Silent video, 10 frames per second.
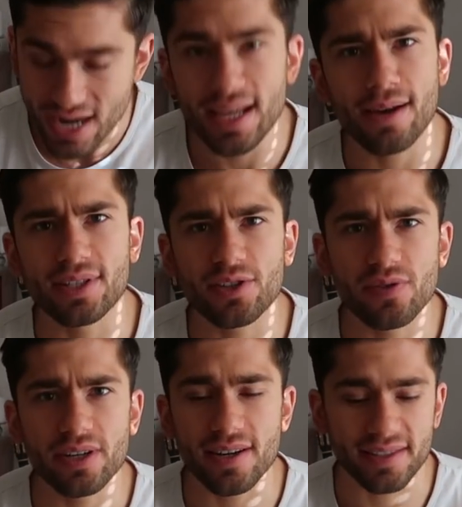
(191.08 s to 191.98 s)
Yeah, it was
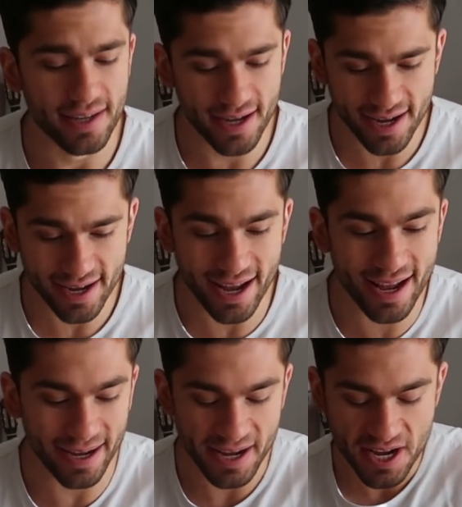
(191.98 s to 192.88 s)
actually really nice.
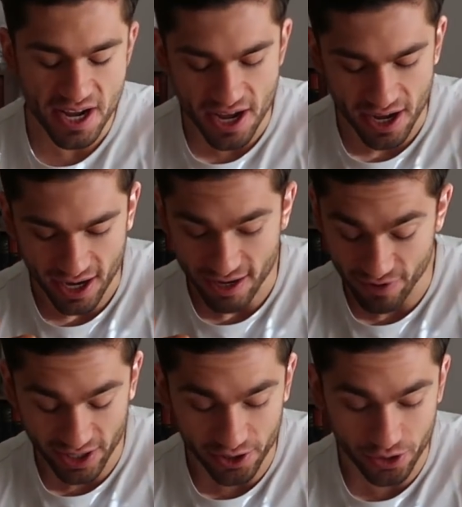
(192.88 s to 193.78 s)
I
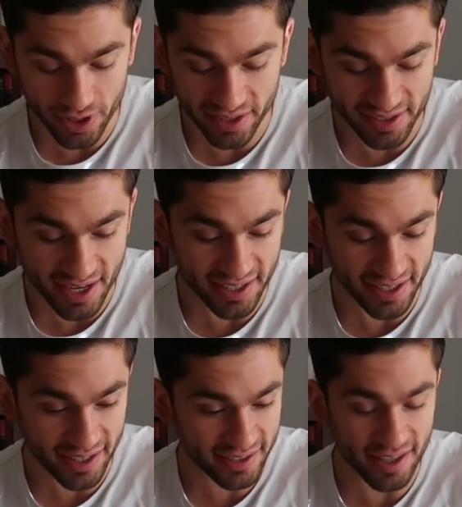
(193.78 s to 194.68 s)
really enjoyed the steak and
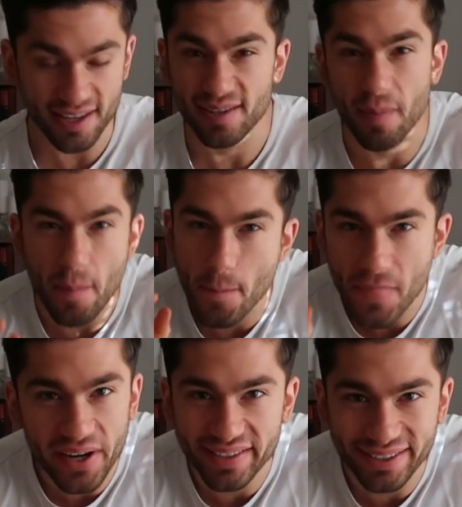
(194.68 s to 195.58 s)
eggs, like it's an
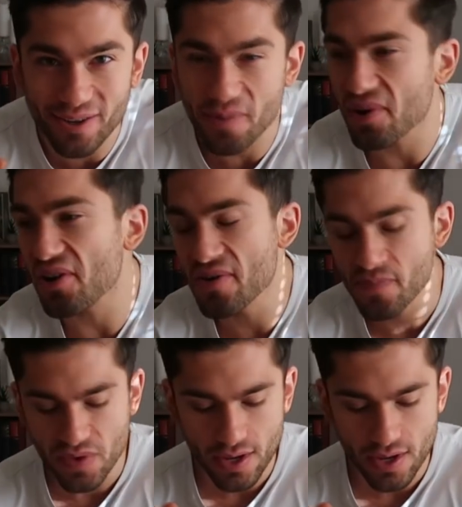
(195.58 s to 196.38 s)
amazing combo.